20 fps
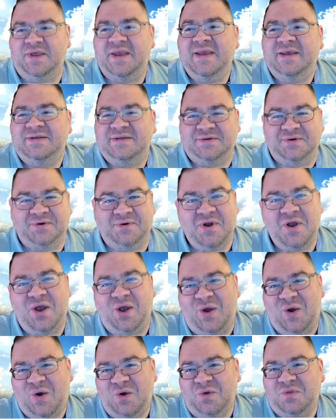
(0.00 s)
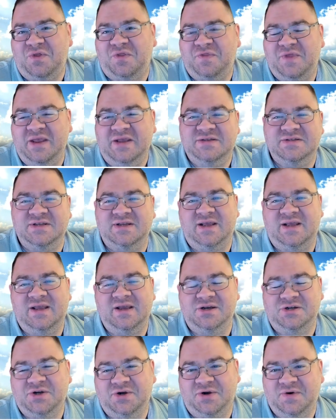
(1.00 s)
these are all the things that he
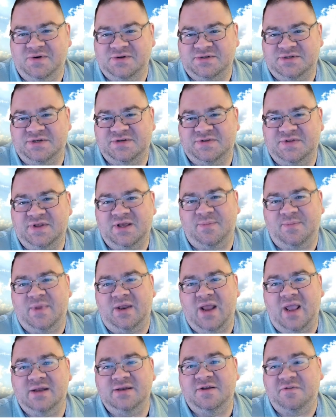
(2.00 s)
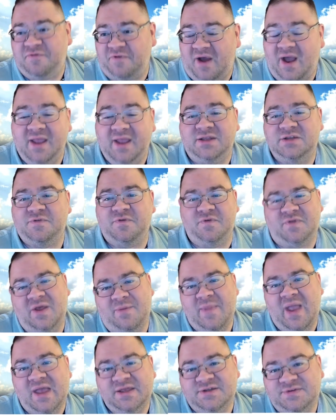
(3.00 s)
encourages them and, and defines for
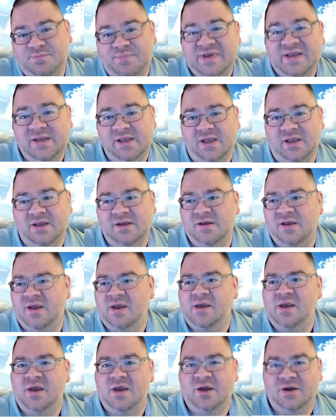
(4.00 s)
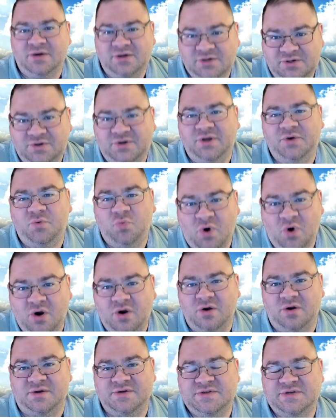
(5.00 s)
them as being good
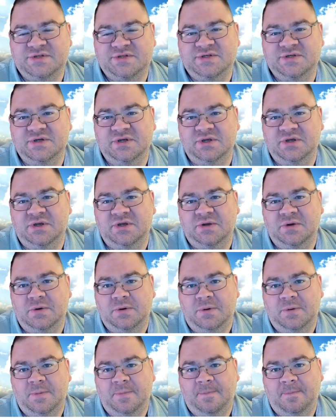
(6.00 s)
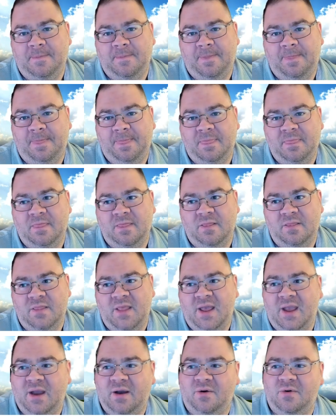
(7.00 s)
works
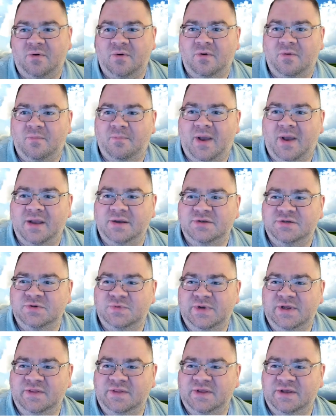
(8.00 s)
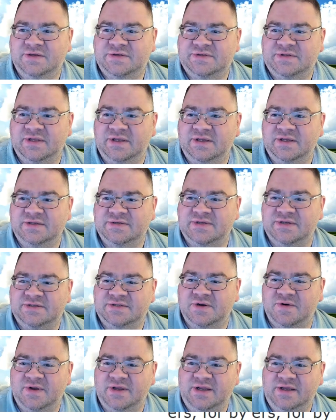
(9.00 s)
now, by doing these things, is
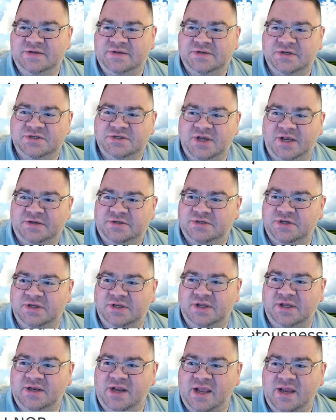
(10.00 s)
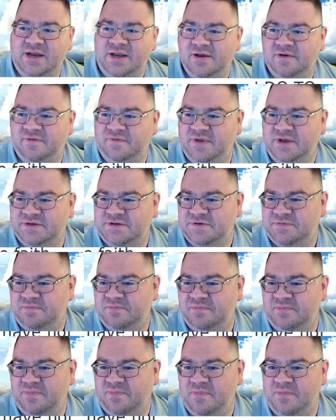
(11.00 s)
there any suggestion in any of this
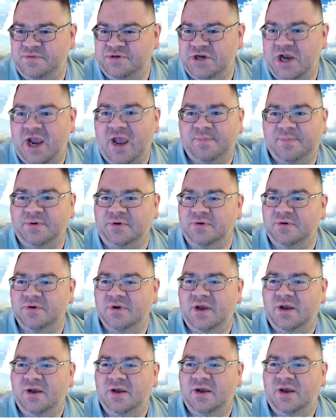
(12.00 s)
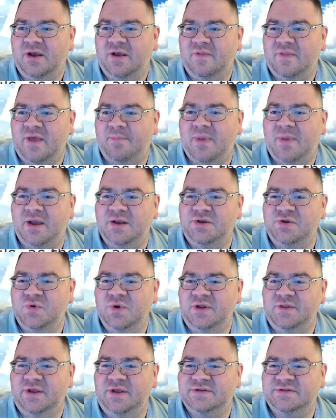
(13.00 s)
chapter that by
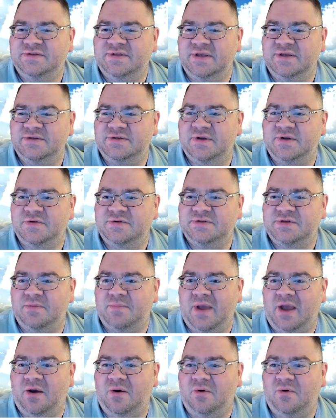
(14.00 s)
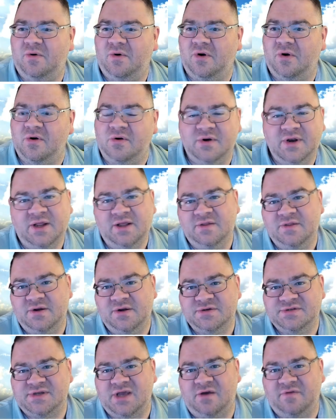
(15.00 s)
doing these things they're somehow earning
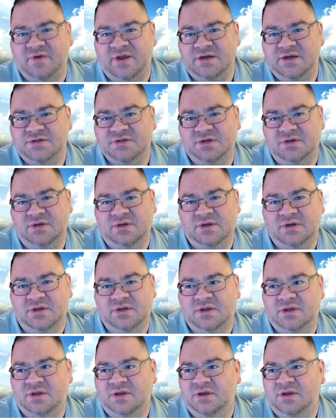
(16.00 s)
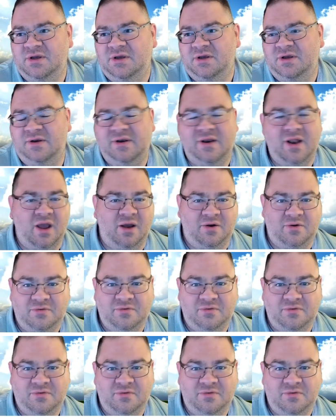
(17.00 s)
their salvation? No.